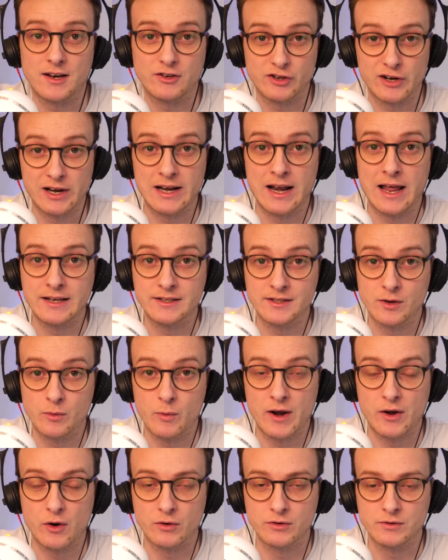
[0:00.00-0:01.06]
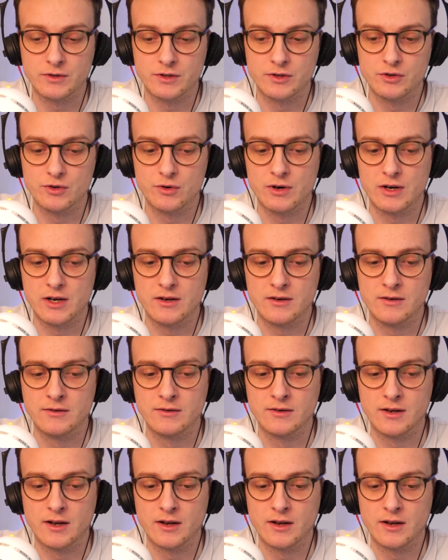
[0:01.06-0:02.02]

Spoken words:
actually later went on to join